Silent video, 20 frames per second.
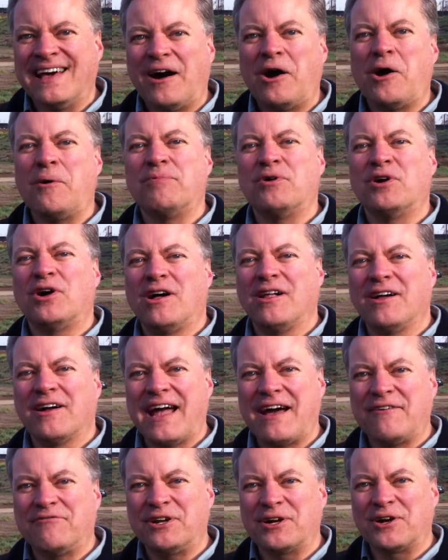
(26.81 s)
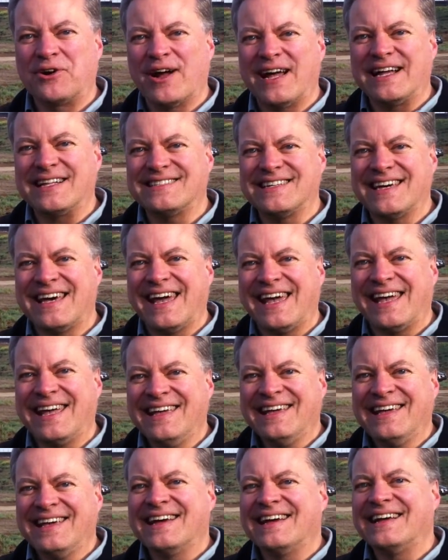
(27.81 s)
Hope you all are having a great day
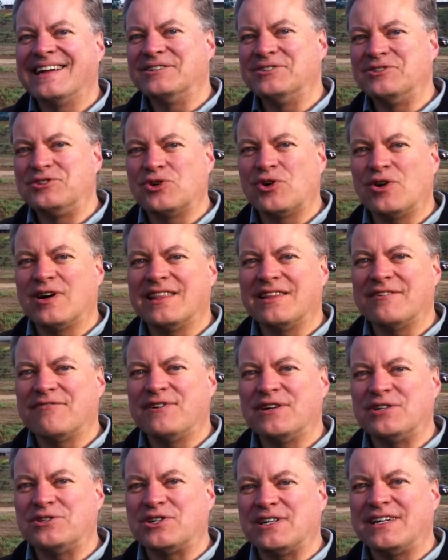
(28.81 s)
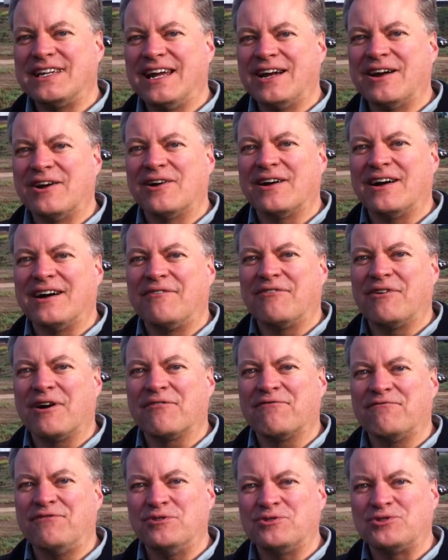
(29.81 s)
and enjoy the vision here of our
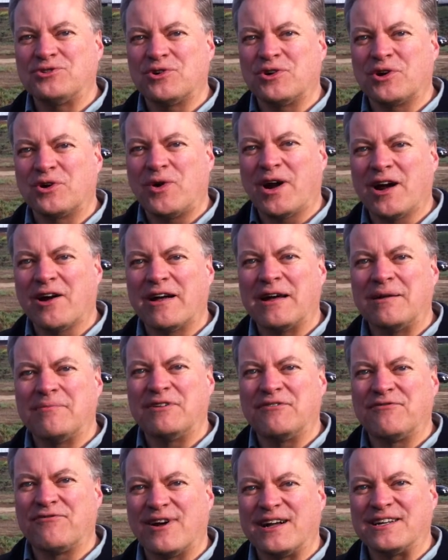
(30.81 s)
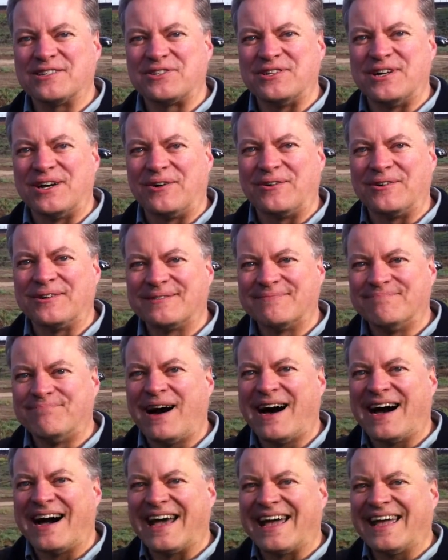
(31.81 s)
future aquarium in Fresno.
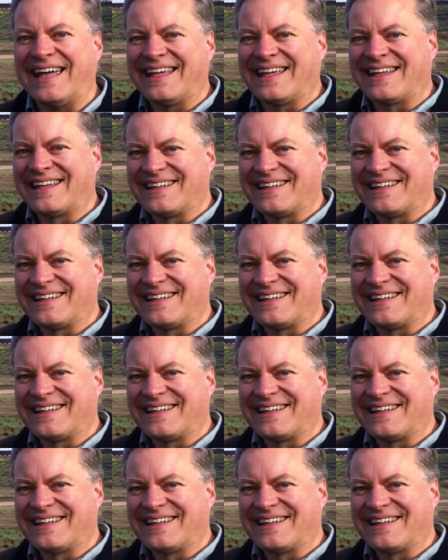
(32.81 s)
Bye.